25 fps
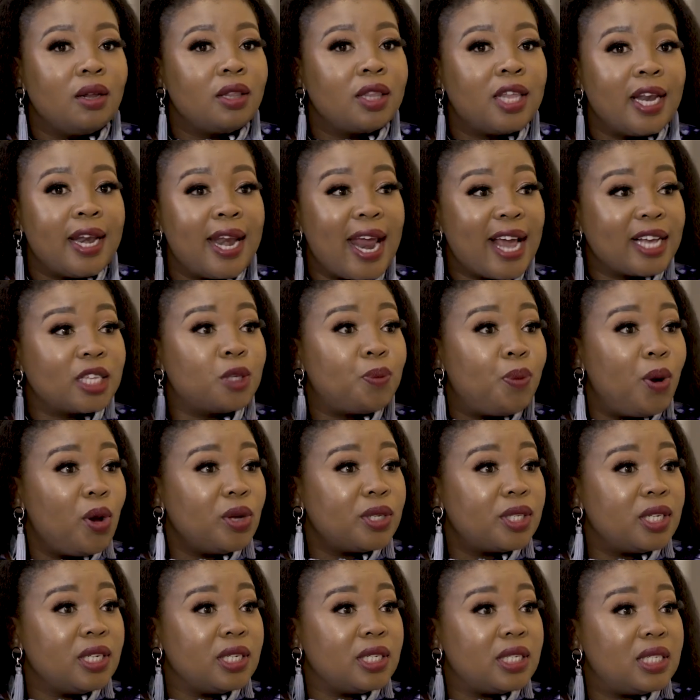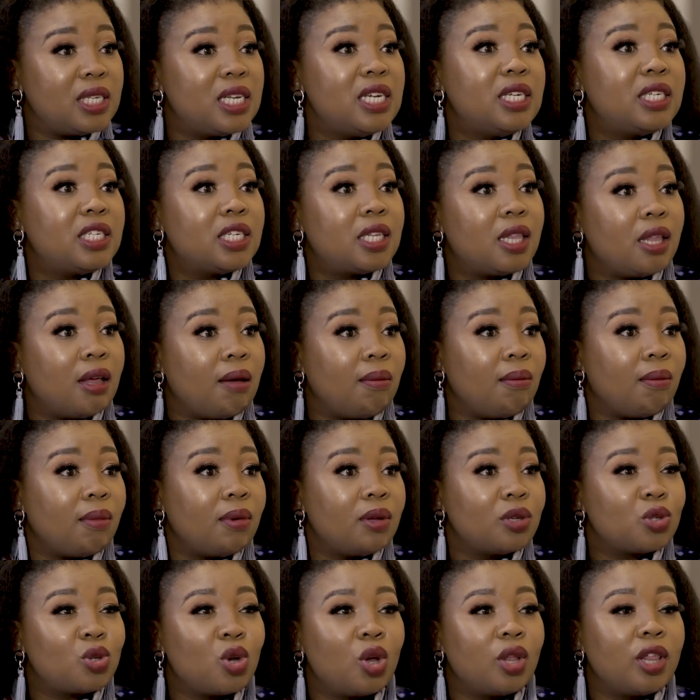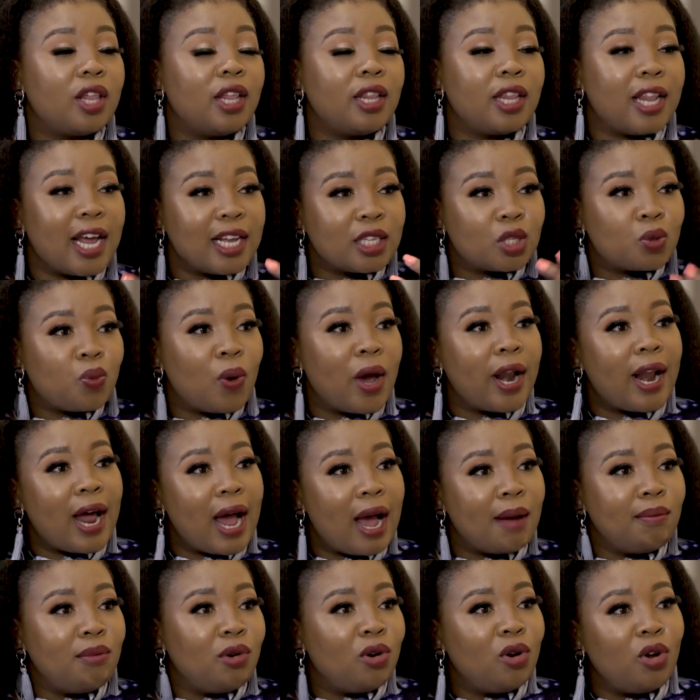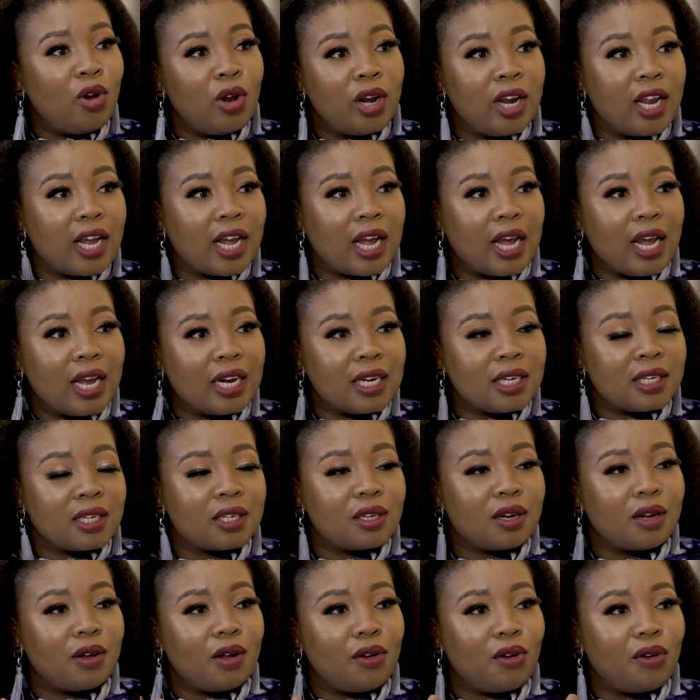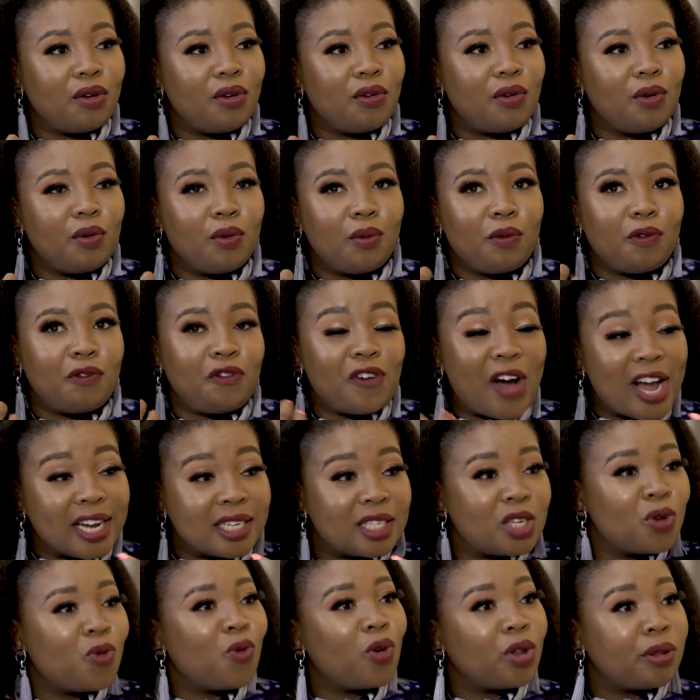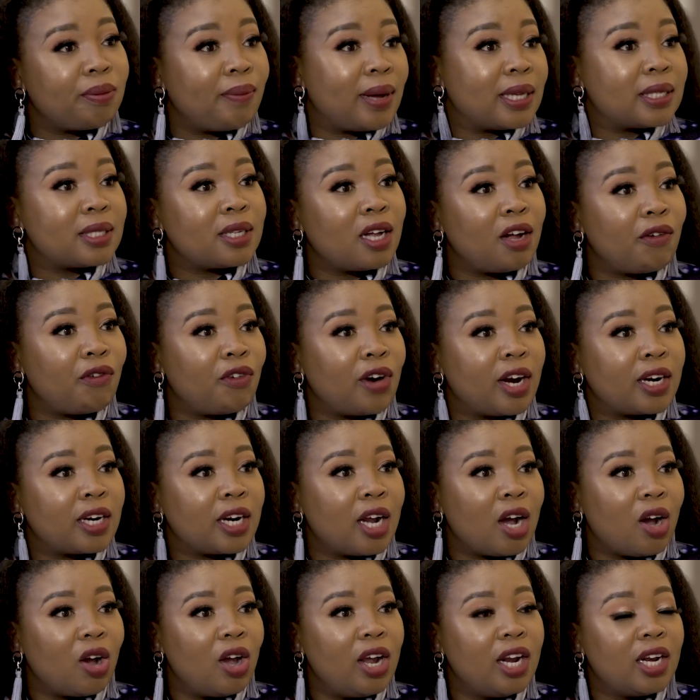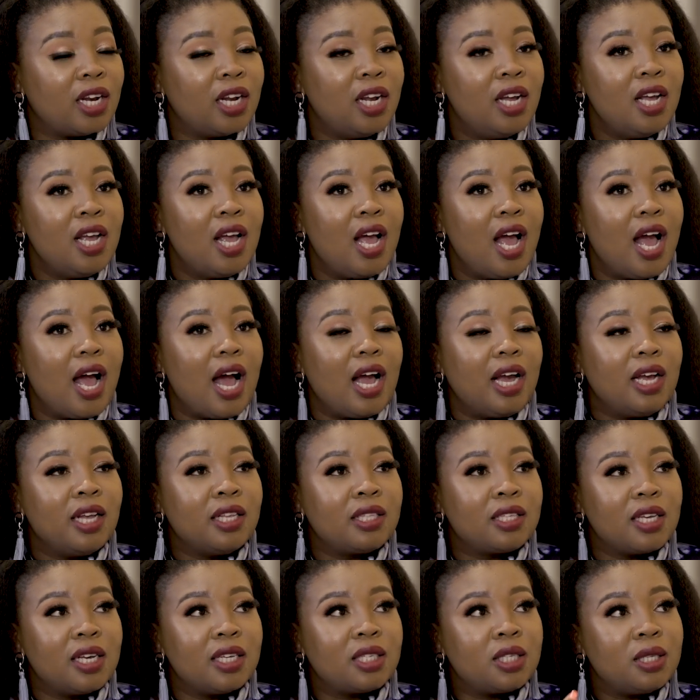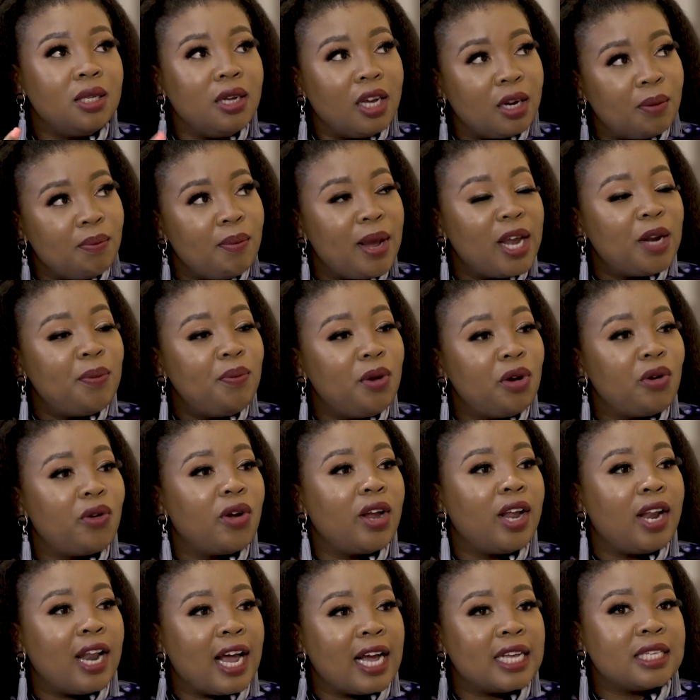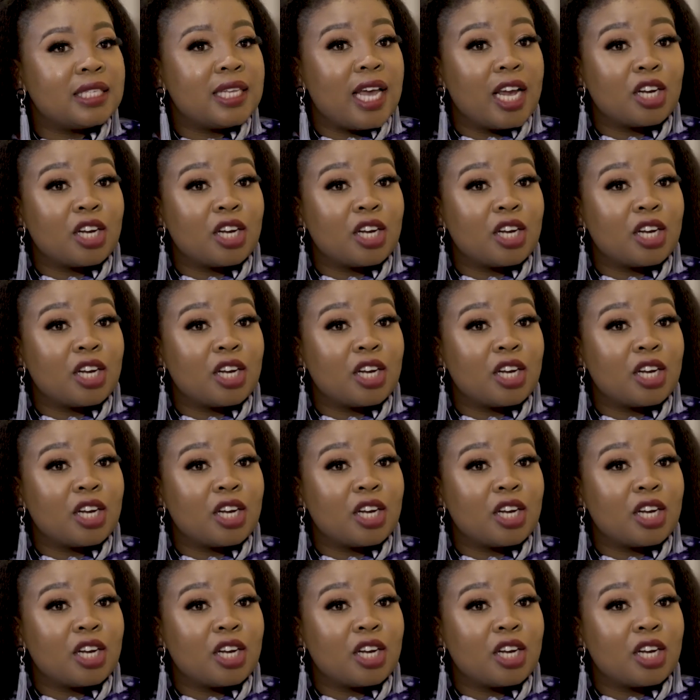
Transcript: the next person teach them. So that's what I'm learning and fighting with myself right now. And it made me realize,